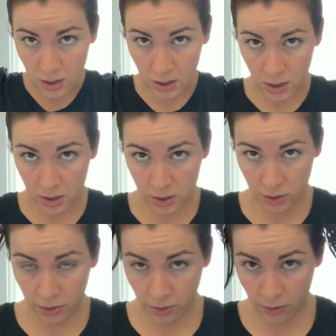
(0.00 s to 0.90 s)

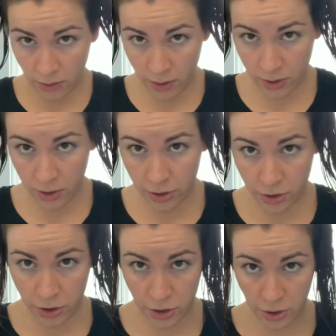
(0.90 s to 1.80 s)
into
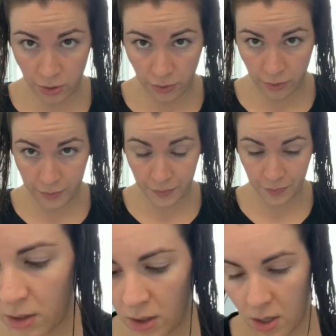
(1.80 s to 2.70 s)
two,
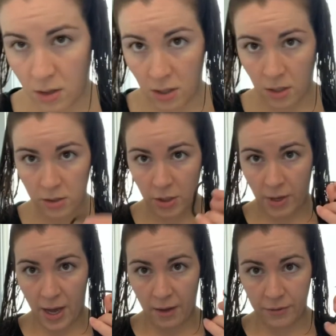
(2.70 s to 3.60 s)
and then also
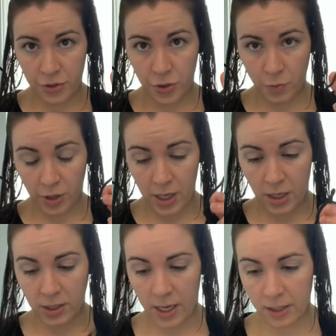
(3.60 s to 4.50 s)
have two more hair
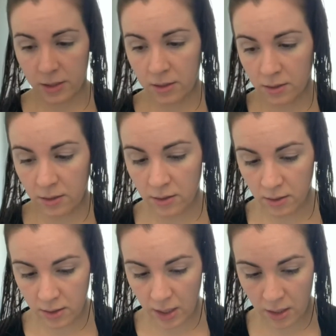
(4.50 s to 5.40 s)
ties
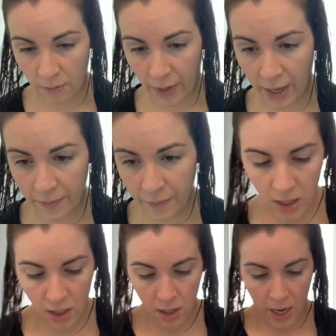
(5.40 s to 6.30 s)
standing by.
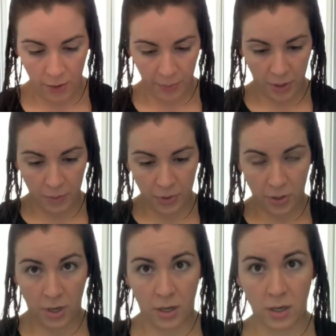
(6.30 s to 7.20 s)
And now I'm going to put
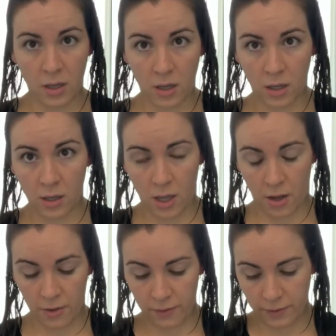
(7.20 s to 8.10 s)
on the
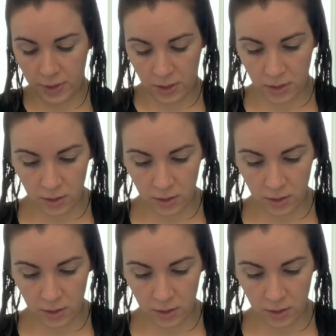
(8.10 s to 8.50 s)
gloves.